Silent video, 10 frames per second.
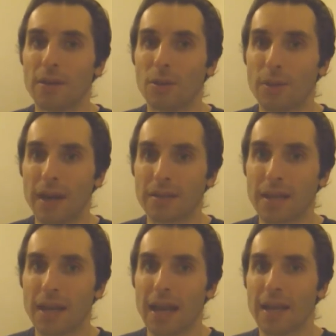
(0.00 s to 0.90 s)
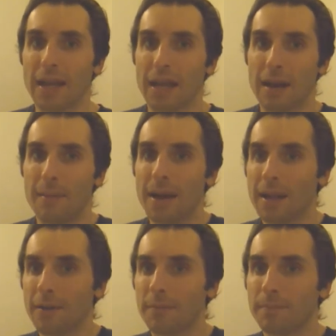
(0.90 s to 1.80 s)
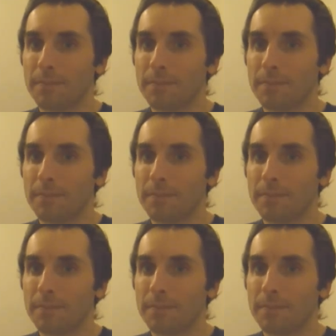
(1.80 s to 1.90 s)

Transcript: 2008, and I'm out of here.